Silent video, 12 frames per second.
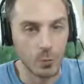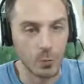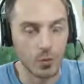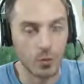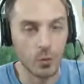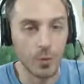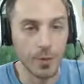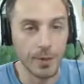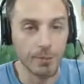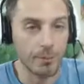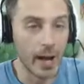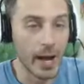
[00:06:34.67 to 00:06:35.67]
Which will
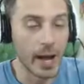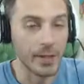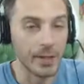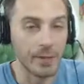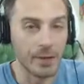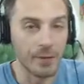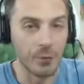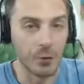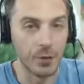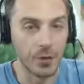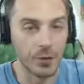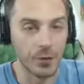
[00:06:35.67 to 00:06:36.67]
be bad, except
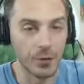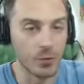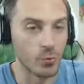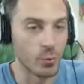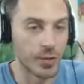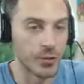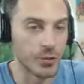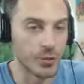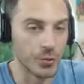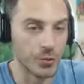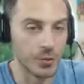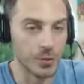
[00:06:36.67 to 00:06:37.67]
for Yungoos is weak
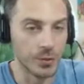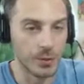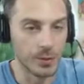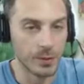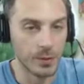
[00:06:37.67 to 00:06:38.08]
to